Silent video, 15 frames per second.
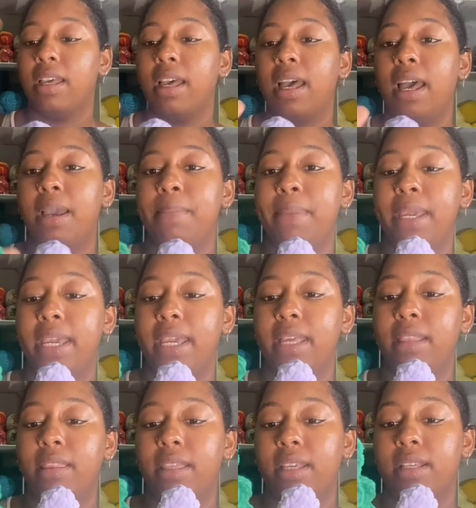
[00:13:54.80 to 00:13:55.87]
I
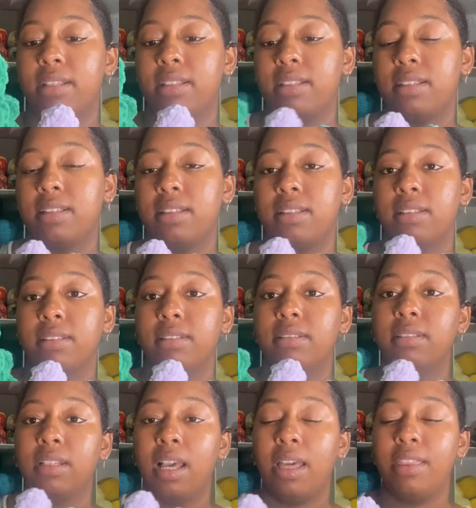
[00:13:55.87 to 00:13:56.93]
made this,
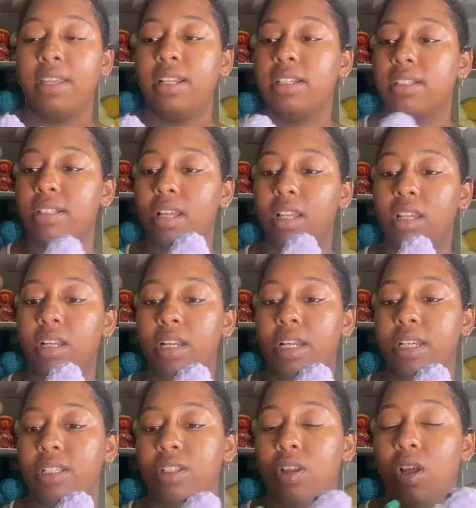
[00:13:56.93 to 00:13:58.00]
I think this color
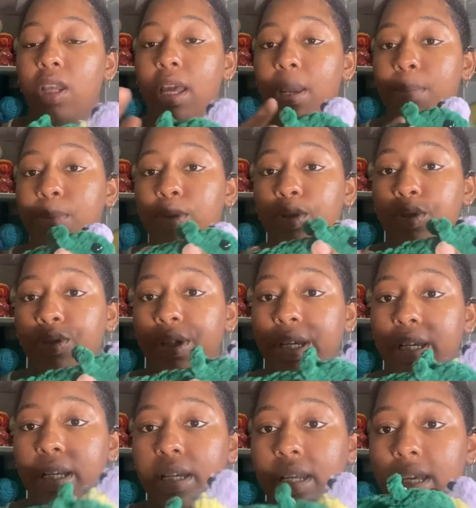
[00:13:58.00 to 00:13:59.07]
is called emerald
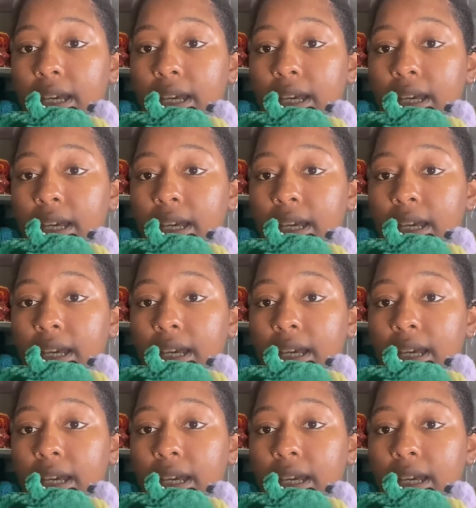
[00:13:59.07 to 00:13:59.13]
green.